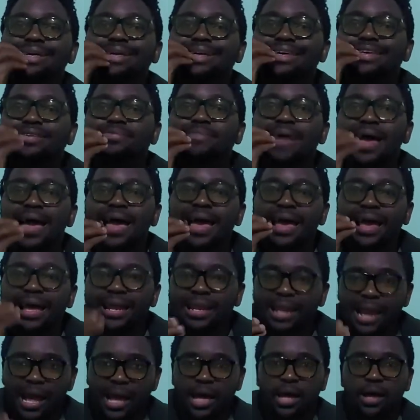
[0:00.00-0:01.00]

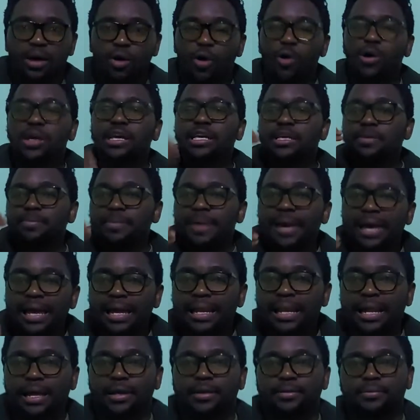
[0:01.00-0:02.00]
gibela or
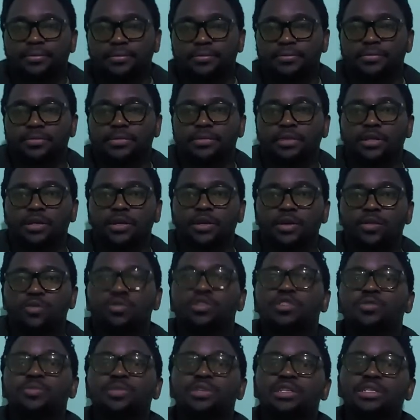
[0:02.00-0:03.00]
gimela,
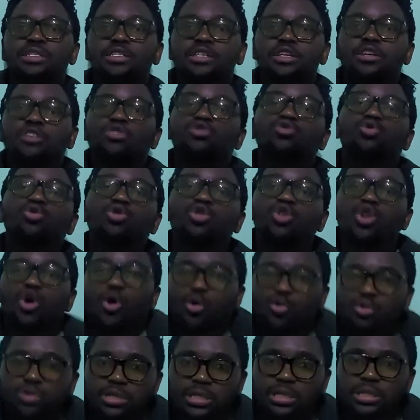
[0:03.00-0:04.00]
which means to
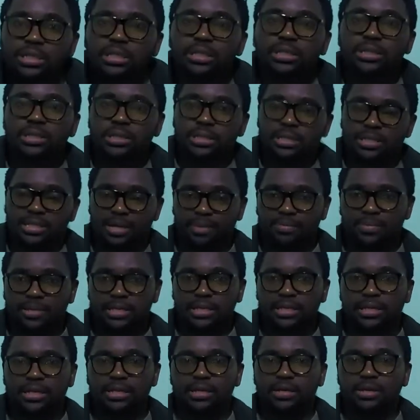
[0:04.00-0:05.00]
load
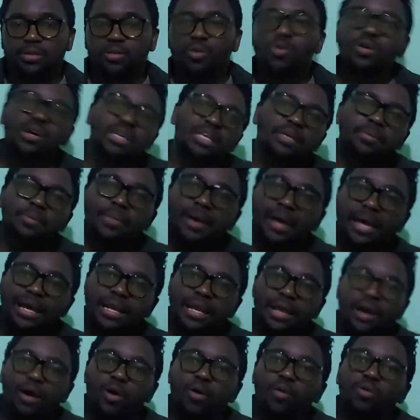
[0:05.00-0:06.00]
something.
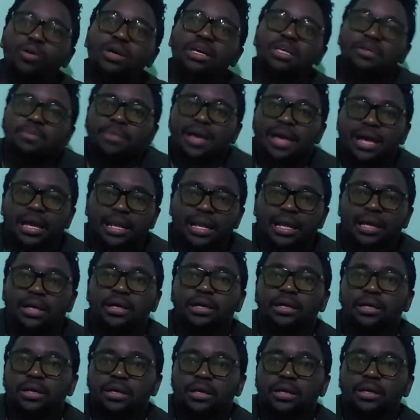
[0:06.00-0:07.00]
Ugimela or ugimela.
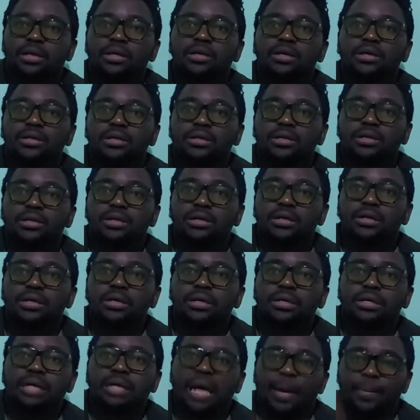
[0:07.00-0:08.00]

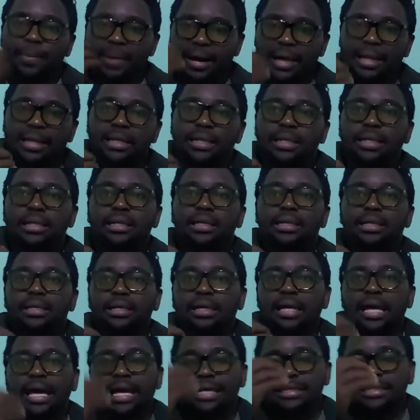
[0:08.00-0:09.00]
Gamal.
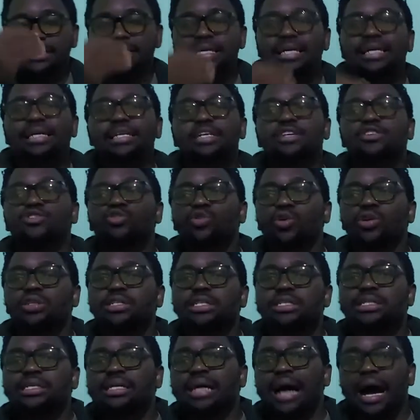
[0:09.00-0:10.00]
Hence the Greeks
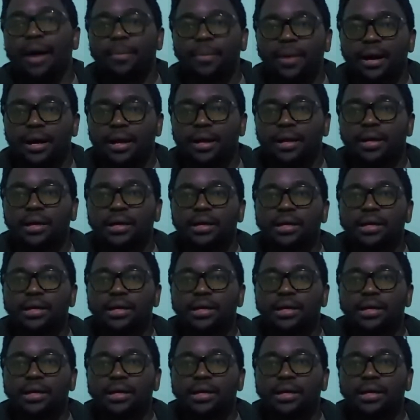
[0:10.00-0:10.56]
called it gamma.